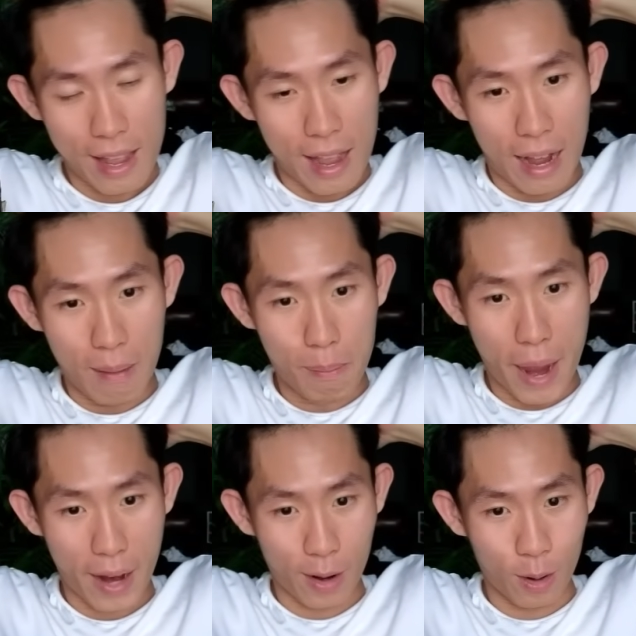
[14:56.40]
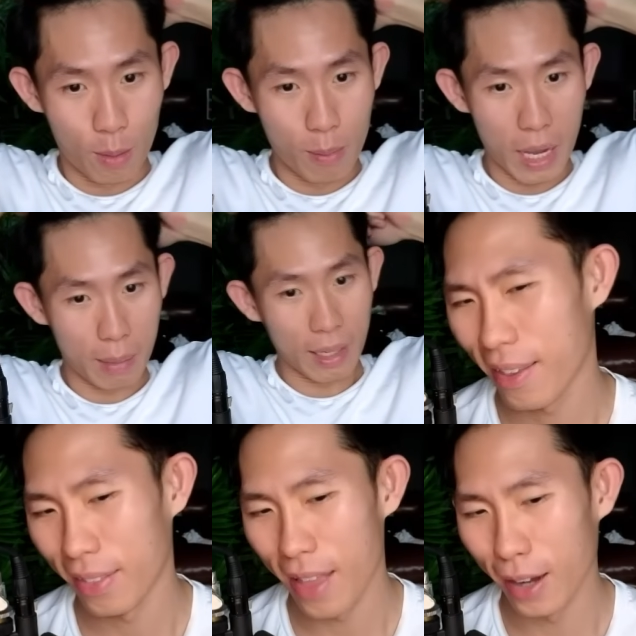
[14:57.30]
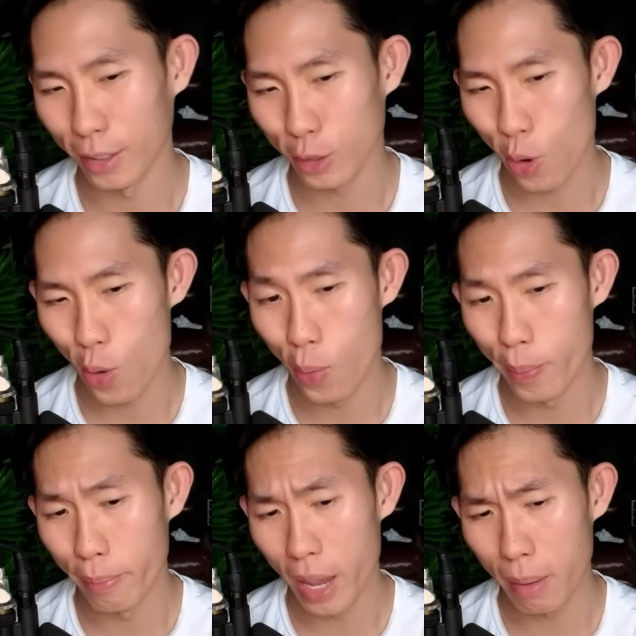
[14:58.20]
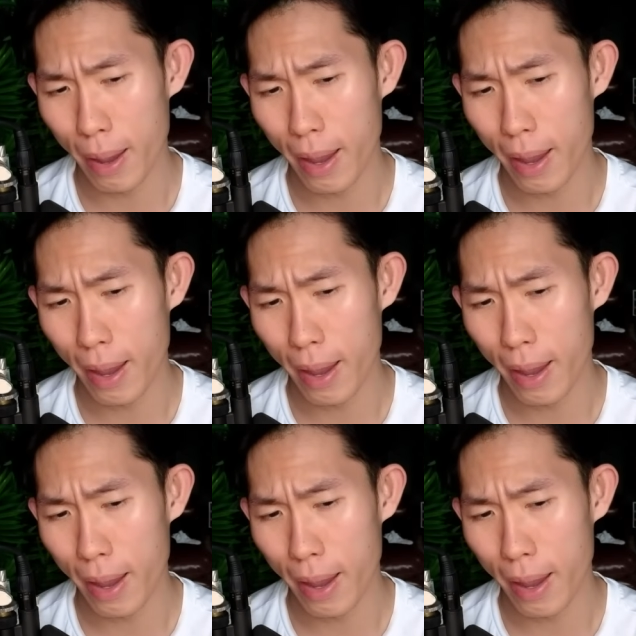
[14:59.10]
I'm back home, baby. That is home, baby.